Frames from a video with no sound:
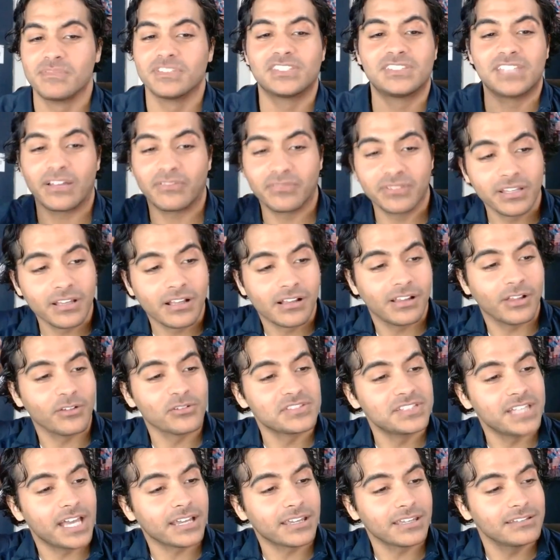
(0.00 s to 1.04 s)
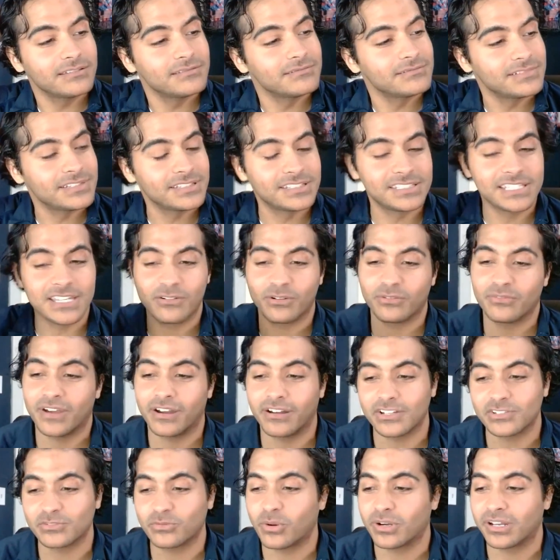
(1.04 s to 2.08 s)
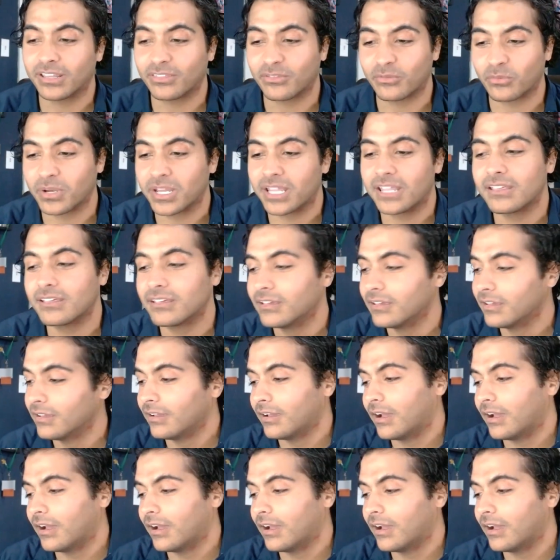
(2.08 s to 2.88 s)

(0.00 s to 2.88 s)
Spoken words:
is definitely a close second. C Rivera 23.